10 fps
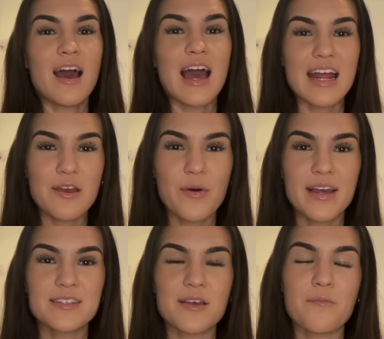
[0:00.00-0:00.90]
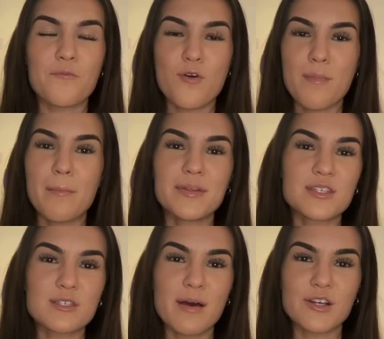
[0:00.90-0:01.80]
Anyways, remember to
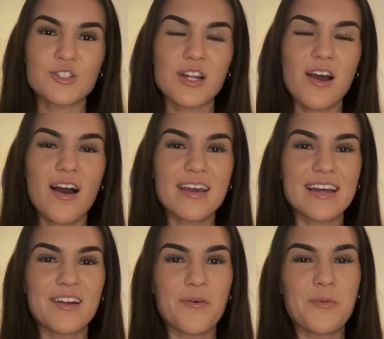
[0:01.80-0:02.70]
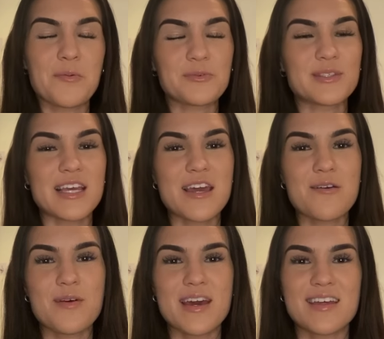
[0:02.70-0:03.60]
smash the like, and we will see
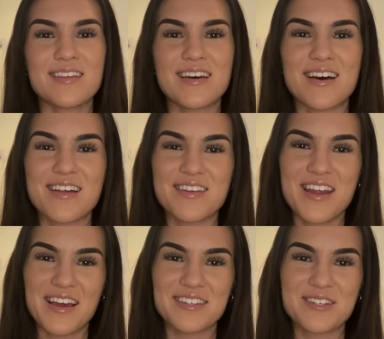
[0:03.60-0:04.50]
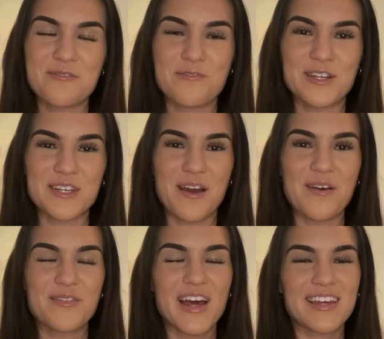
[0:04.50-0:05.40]
you in the next
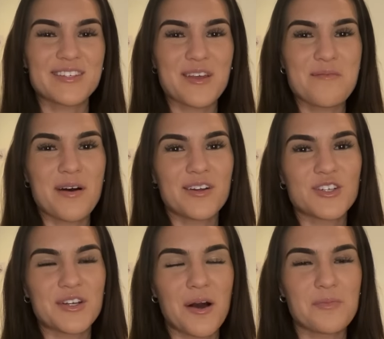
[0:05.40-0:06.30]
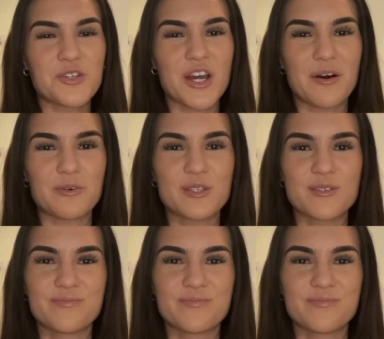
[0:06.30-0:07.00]
video. Thank you so much, and up the Chelsea.